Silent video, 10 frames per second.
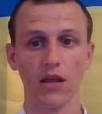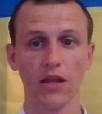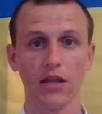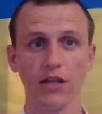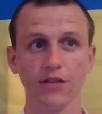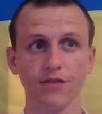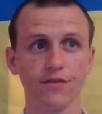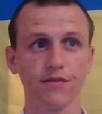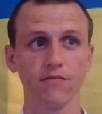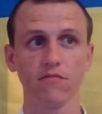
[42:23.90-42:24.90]
and
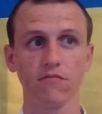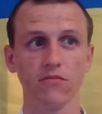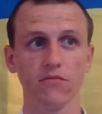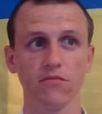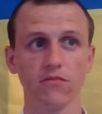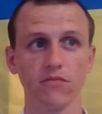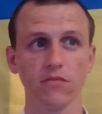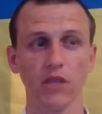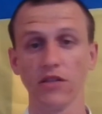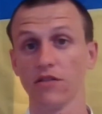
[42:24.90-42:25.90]

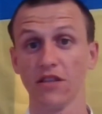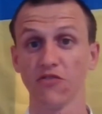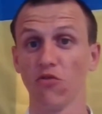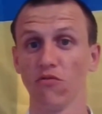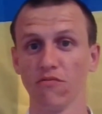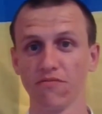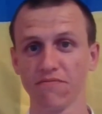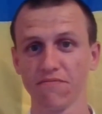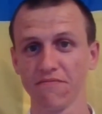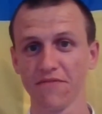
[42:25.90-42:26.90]
that's all.
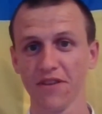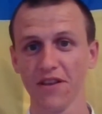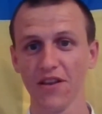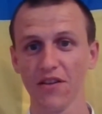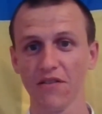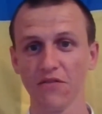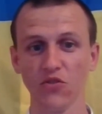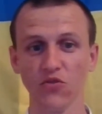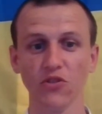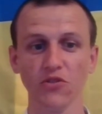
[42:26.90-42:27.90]

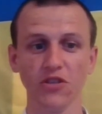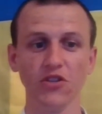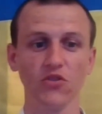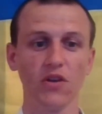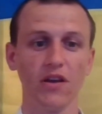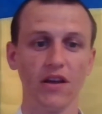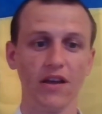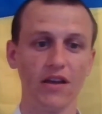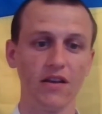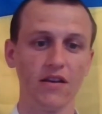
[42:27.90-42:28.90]
You don't need to
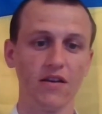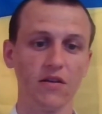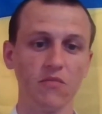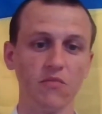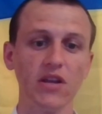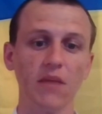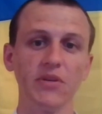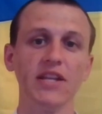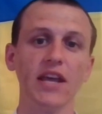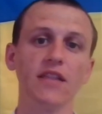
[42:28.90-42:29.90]
big
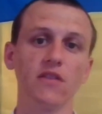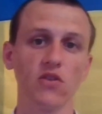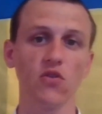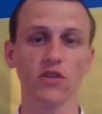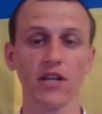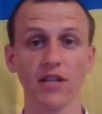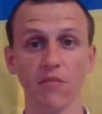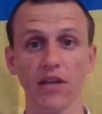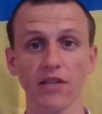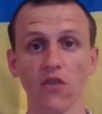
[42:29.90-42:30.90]
update your
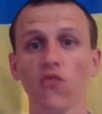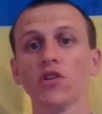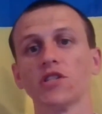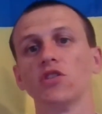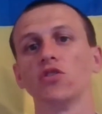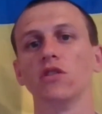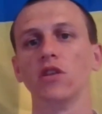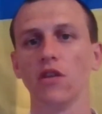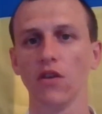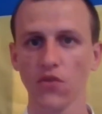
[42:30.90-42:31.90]
database. Of course,
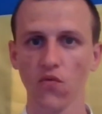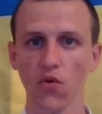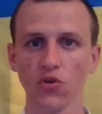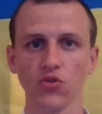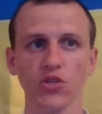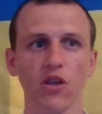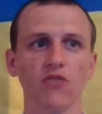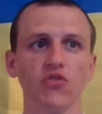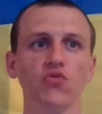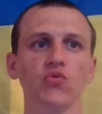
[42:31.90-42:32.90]
if you want to
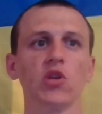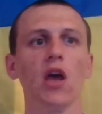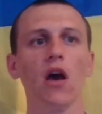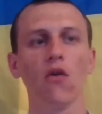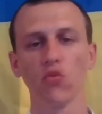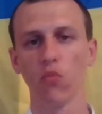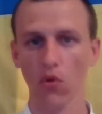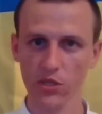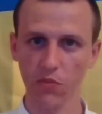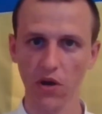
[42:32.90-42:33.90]
start use
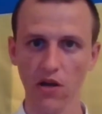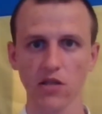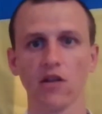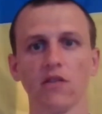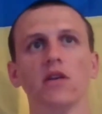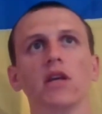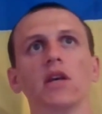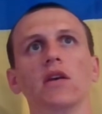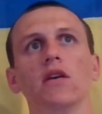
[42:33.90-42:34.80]
Outbox Pattern,